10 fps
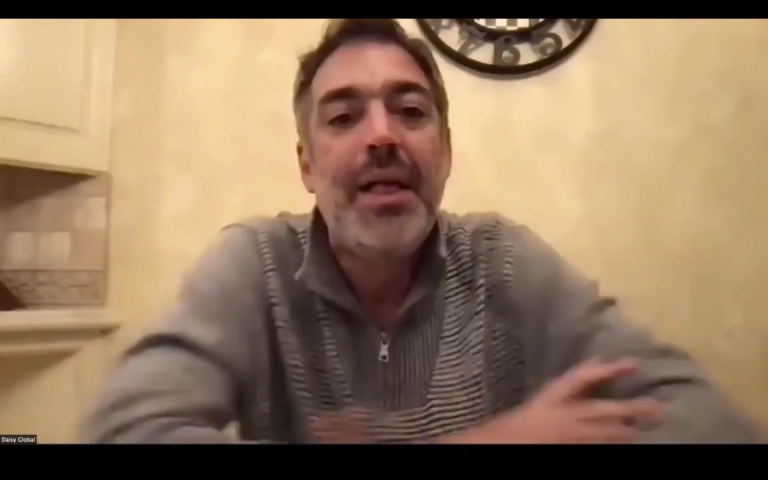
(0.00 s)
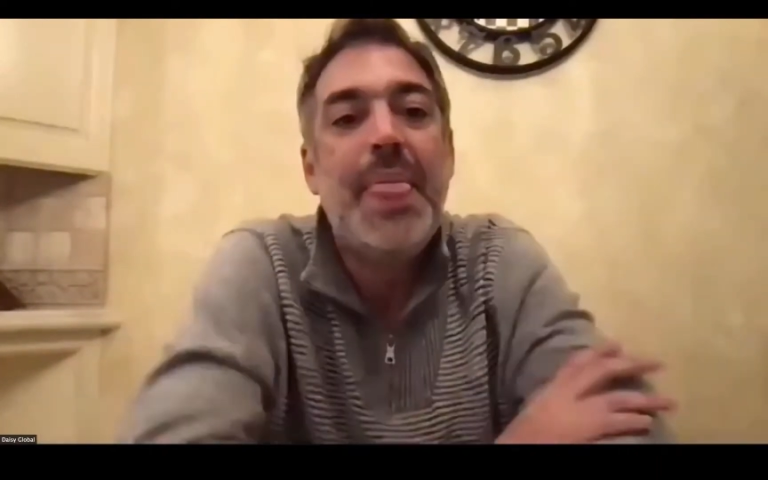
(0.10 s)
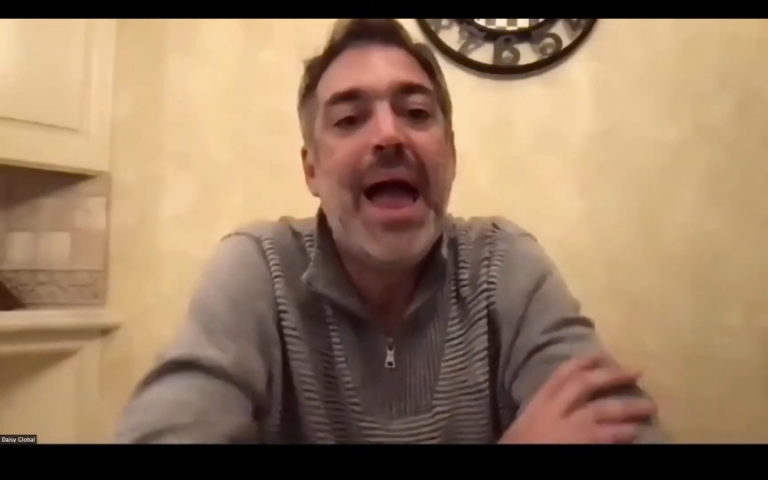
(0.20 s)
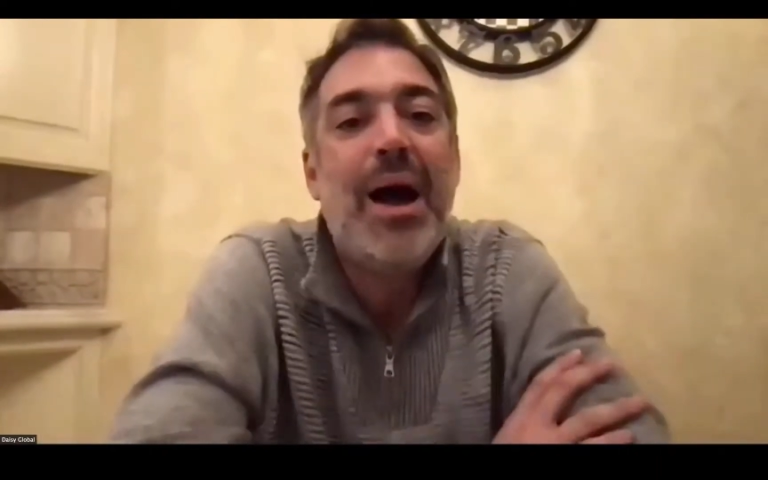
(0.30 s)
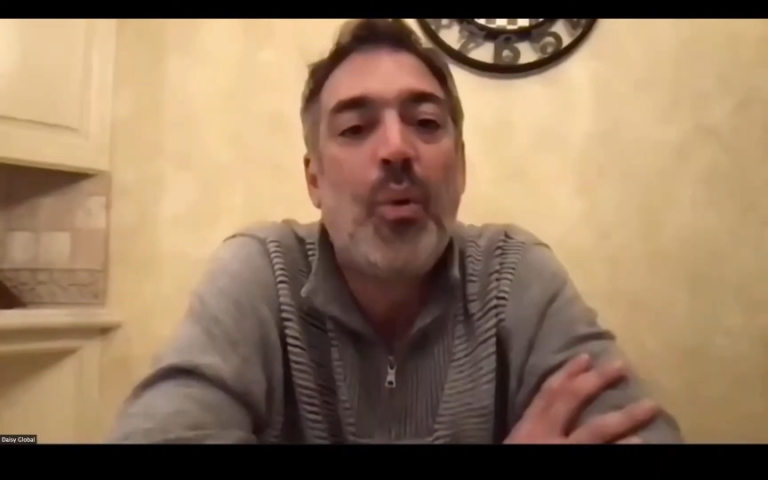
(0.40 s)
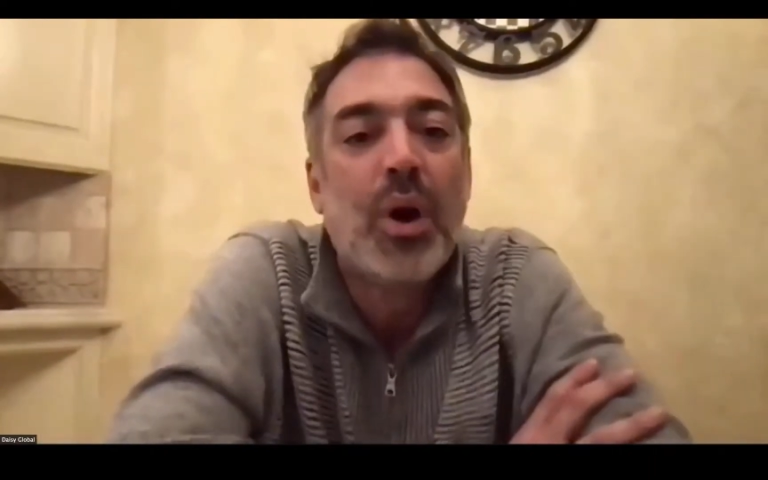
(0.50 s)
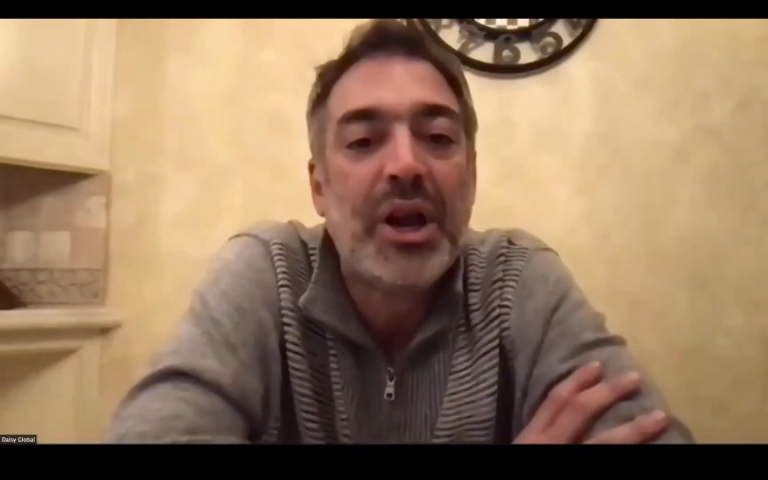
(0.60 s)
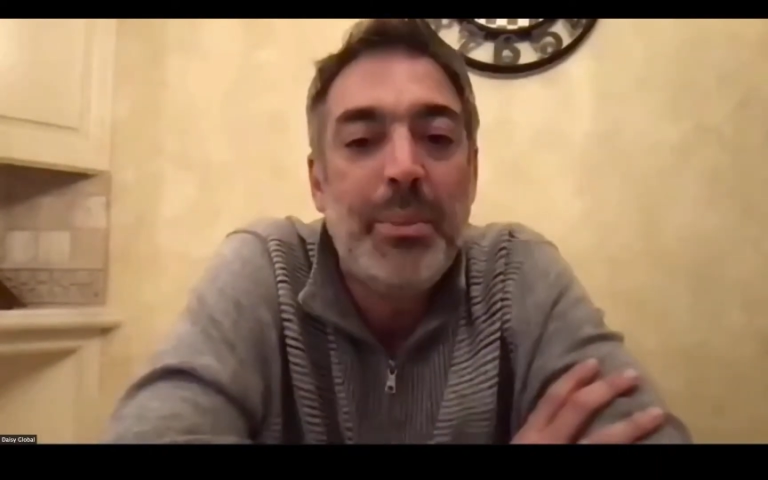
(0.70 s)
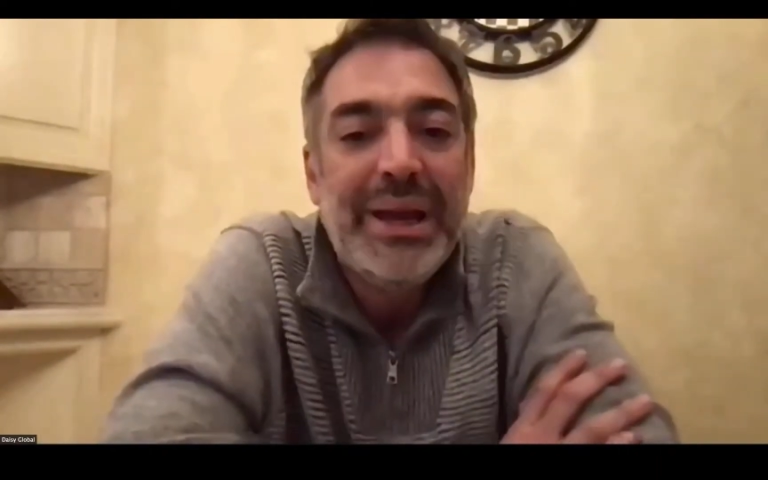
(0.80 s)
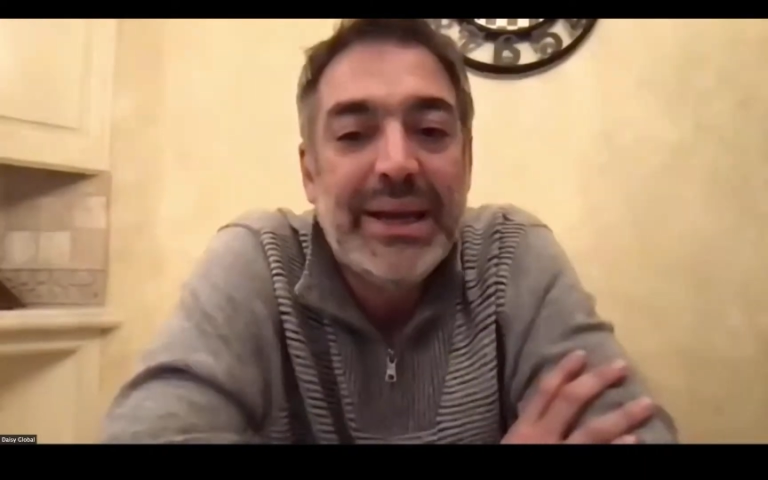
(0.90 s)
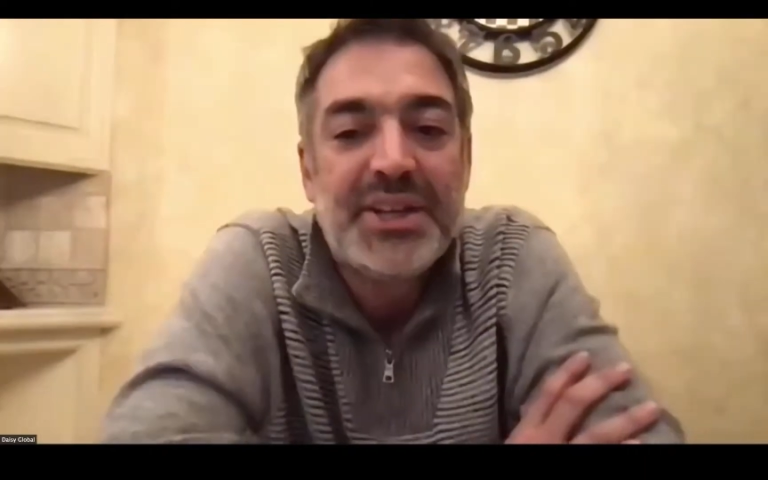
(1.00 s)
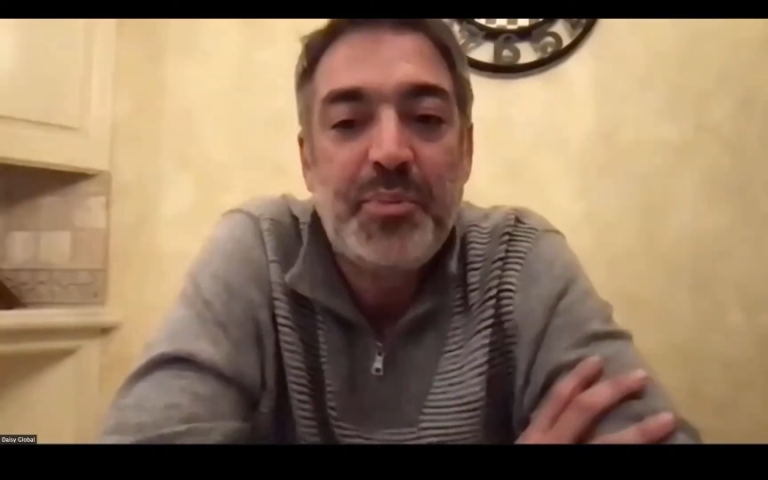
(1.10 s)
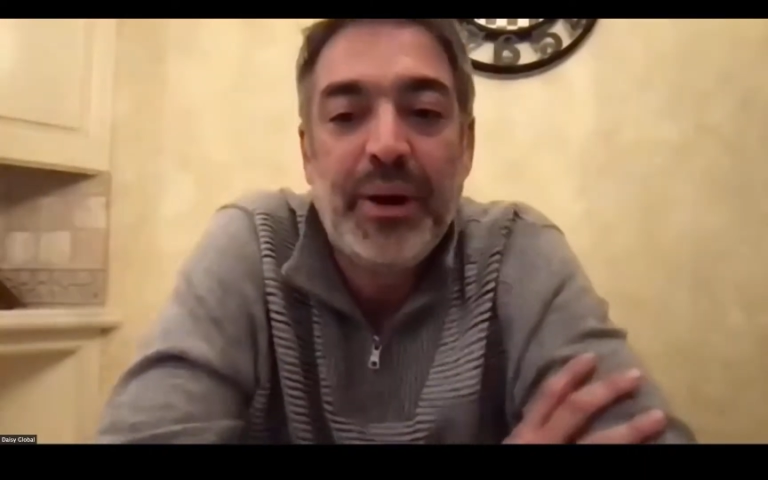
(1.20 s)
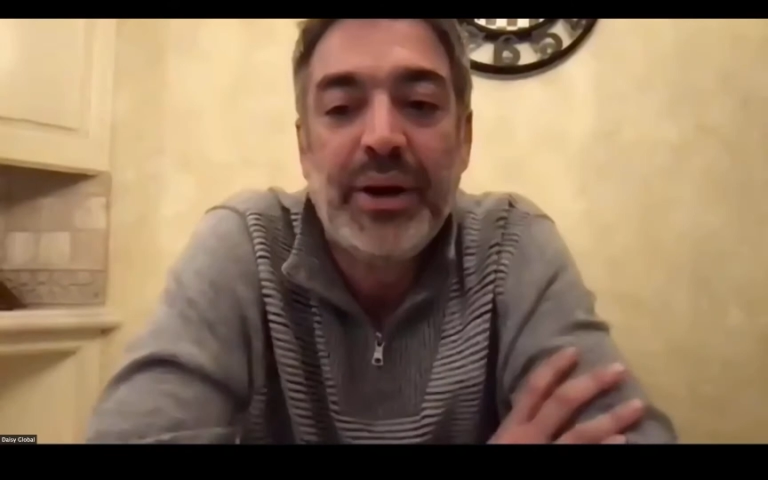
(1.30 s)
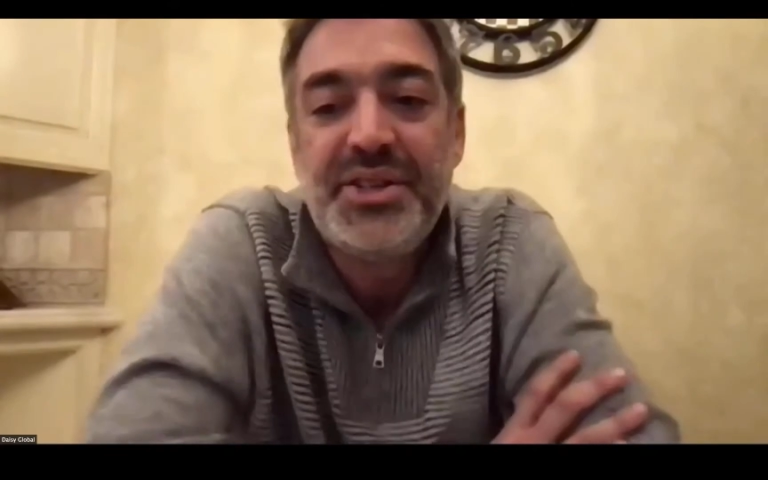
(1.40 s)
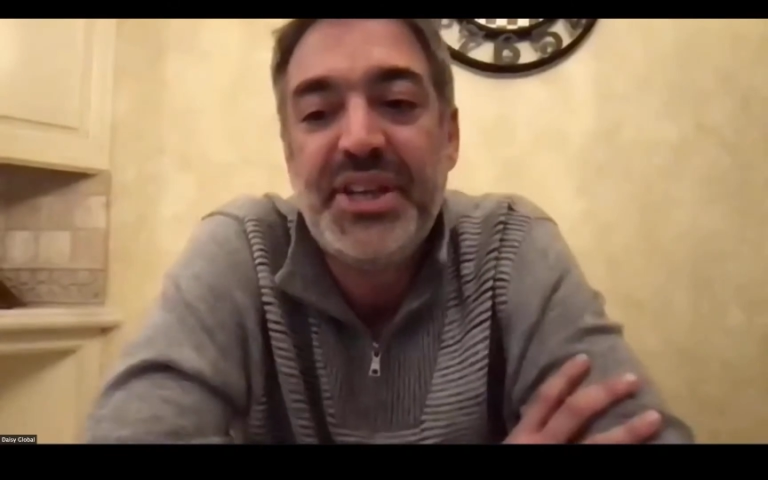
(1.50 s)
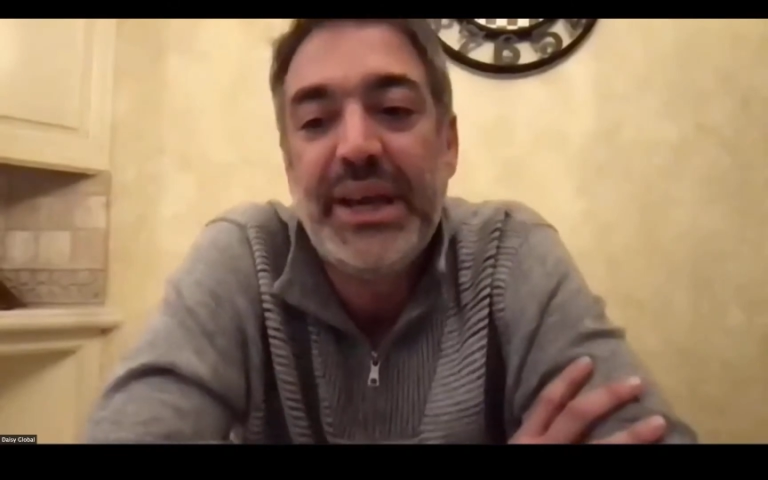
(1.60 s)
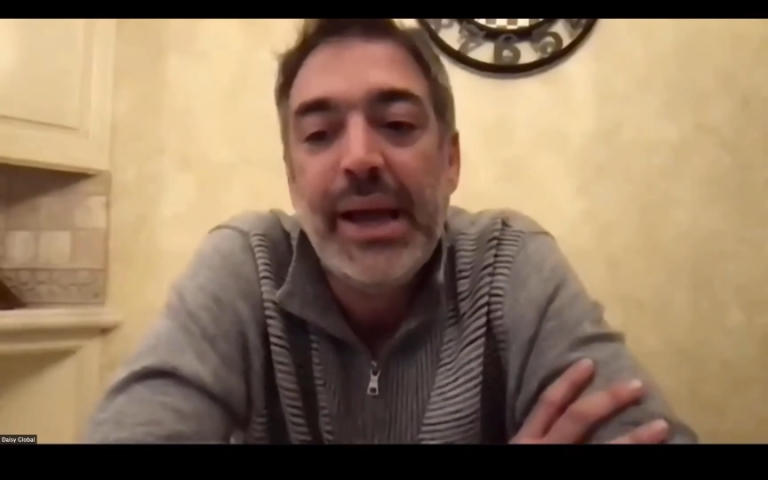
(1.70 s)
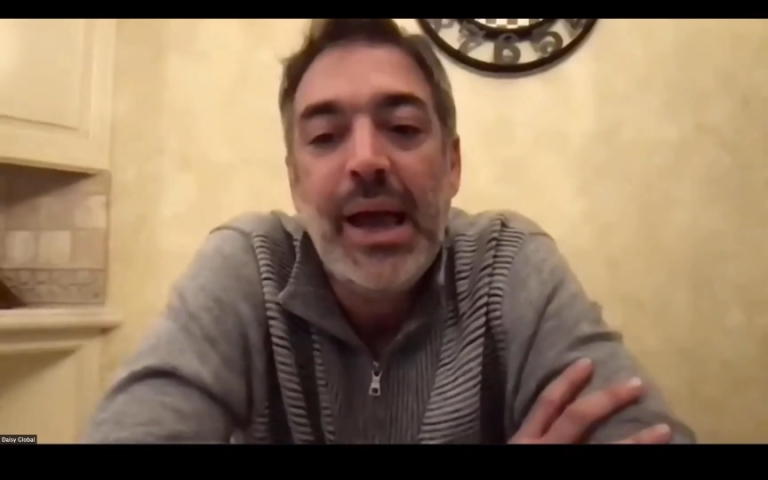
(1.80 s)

that we're going to be experiencing